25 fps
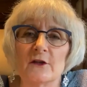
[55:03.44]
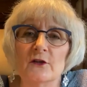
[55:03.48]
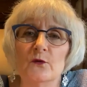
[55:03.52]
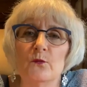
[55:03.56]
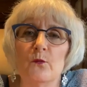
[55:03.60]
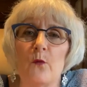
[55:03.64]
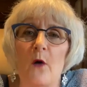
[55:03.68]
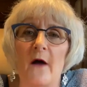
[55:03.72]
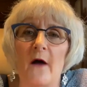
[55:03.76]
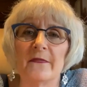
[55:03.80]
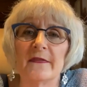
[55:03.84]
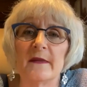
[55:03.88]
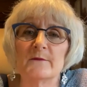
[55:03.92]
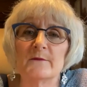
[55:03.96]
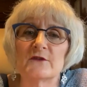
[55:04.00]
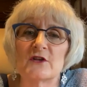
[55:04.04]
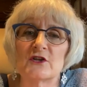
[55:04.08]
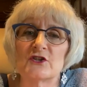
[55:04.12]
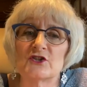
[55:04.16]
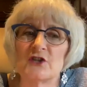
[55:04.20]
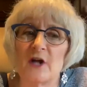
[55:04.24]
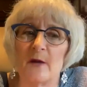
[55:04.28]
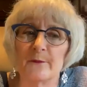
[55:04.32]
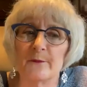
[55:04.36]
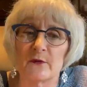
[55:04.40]
you want them to
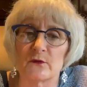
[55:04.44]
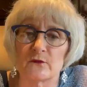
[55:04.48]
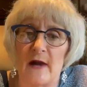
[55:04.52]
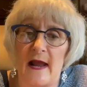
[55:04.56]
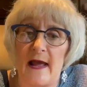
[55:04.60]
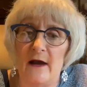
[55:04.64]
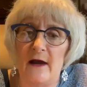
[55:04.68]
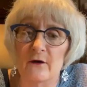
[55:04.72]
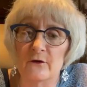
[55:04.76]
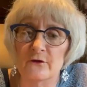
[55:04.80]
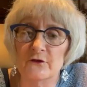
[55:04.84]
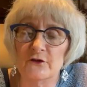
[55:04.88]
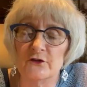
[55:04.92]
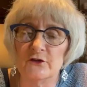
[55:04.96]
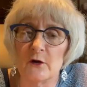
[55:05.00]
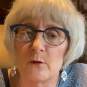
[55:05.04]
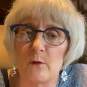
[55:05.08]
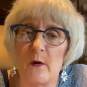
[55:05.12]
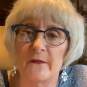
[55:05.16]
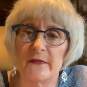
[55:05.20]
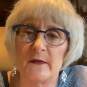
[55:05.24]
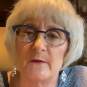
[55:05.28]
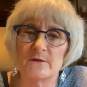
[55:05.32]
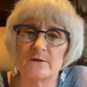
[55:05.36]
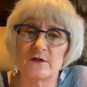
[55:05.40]
jump around. You don't
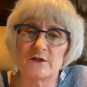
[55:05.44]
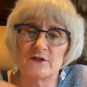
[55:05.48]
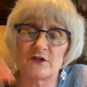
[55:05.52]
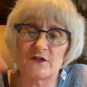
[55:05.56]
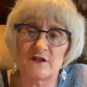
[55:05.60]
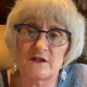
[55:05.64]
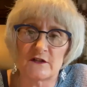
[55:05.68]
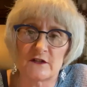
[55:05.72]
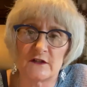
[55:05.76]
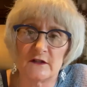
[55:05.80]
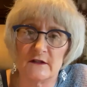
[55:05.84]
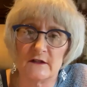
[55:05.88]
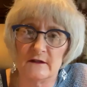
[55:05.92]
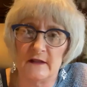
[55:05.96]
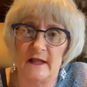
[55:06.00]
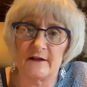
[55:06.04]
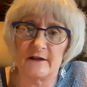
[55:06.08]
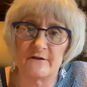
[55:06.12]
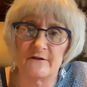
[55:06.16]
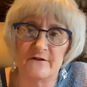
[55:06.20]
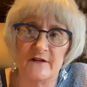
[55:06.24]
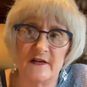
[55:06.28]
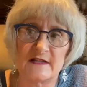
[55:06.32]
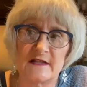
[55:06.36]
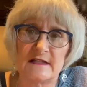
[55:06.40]
want them to just like
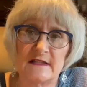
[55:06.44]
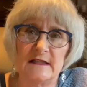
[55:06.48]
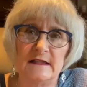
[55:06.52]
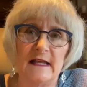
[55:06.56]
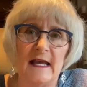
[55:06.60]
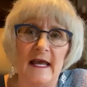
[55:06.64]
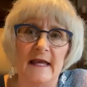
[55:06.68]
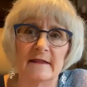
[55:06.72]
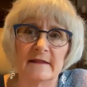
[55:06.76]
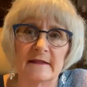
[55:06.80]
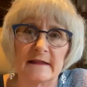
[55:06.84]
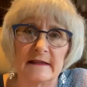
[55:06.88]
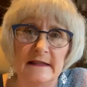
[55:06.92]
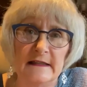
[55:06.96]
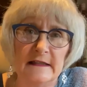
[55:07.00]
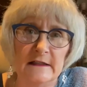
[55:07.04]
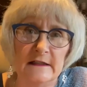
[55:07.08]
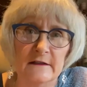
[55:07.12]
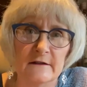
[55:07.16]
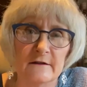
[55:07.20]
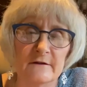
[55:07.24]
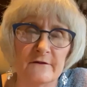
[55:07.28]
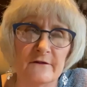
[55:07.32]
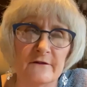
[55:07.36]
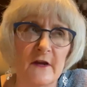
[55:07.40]
visit and
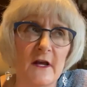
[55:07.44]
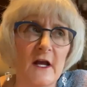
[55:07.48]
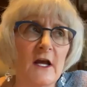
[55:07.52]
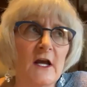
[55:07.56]
leave.